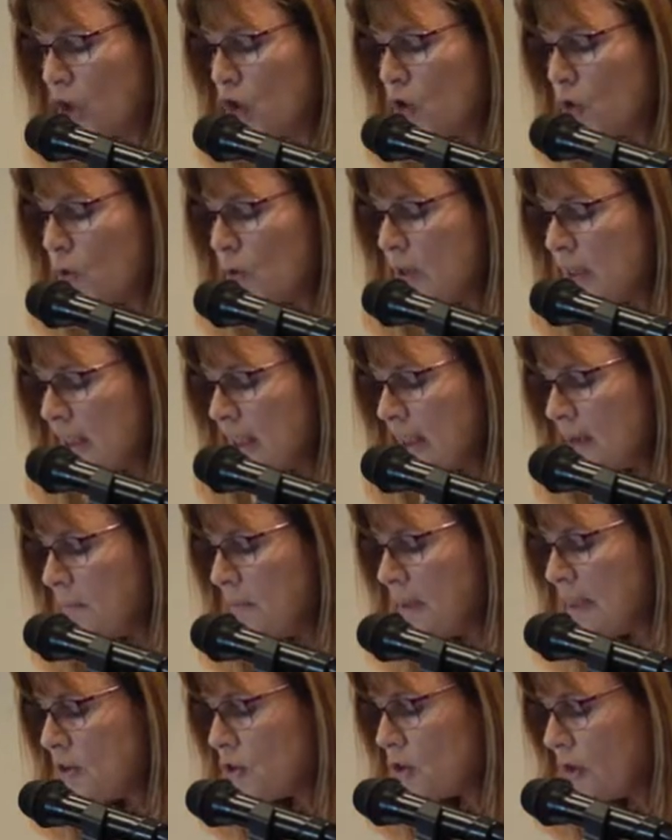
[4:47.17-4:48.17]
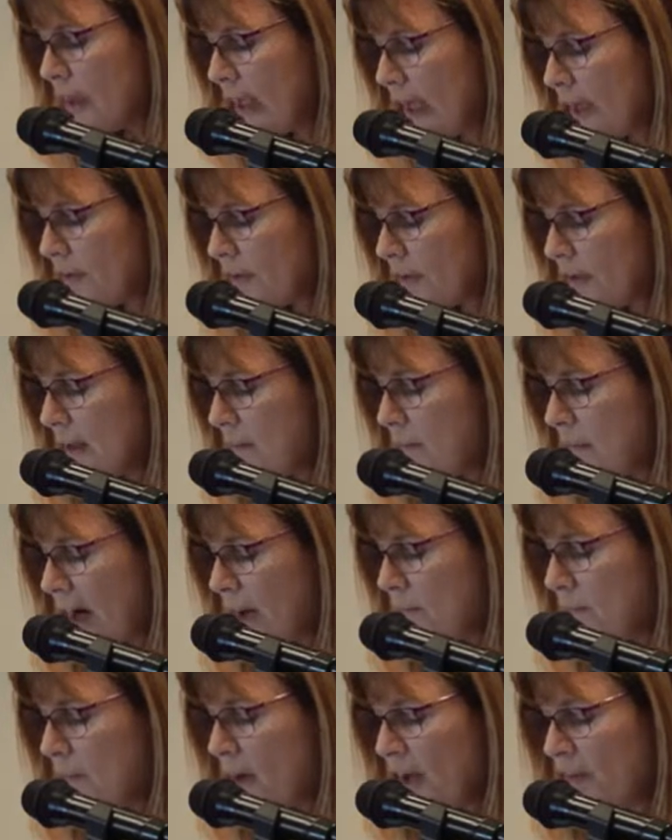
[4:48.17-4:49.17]
You knit me together in my
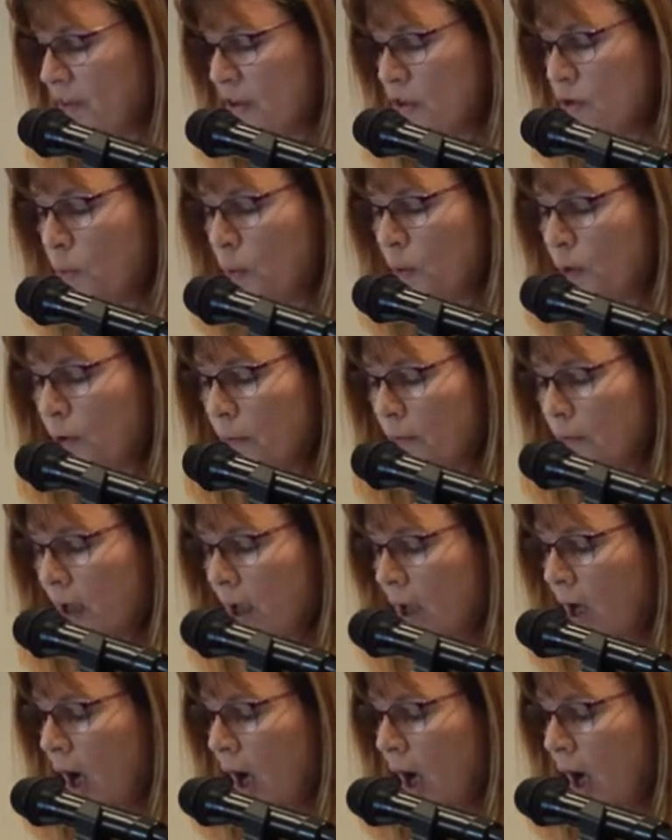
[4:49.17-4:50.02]
mother's womb.